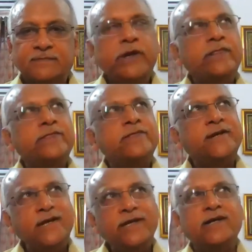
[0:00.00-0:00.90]

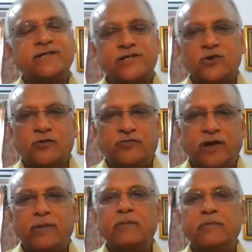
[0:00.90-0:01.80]
23 years ago, if
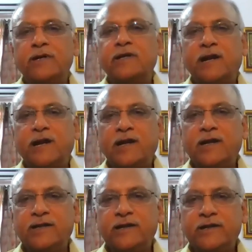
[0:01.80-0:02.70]
I remember
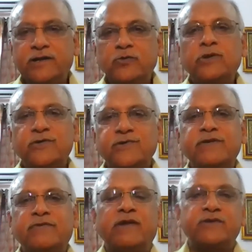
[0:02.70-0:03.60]
correctly, in the year
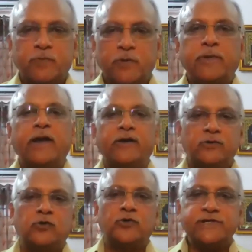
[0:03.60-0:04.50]
2000, when I was preparing
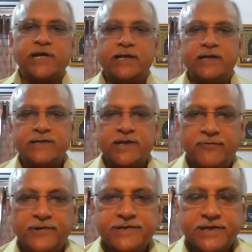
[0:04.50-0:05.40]
to go to China as the
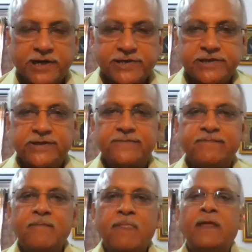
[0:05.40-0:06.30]
Defence Attaché,
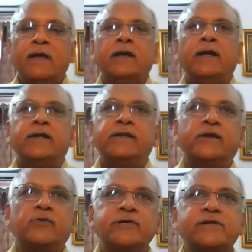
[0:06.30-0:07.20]

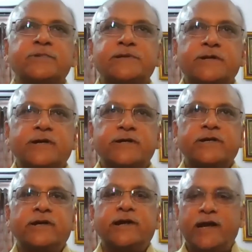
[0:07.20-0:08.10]
there was a
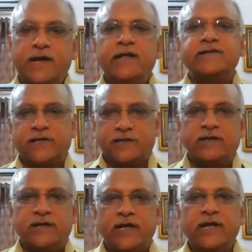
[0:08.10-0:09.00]
presentation in IDSA.
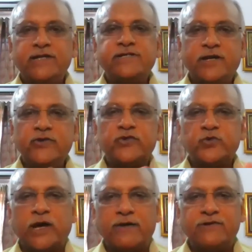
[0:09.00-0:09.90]
IDSA used
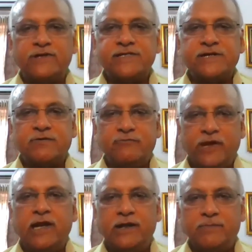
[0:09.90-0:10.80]
to have this
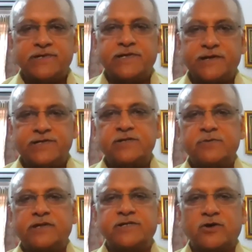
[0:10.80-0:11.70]
weekly presentations
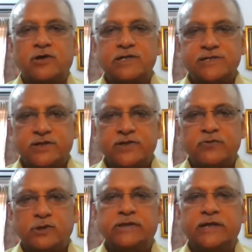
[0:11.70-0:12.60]
by the scholars on the
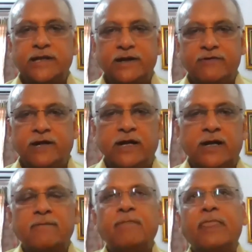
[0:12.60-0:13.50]
work that they have done.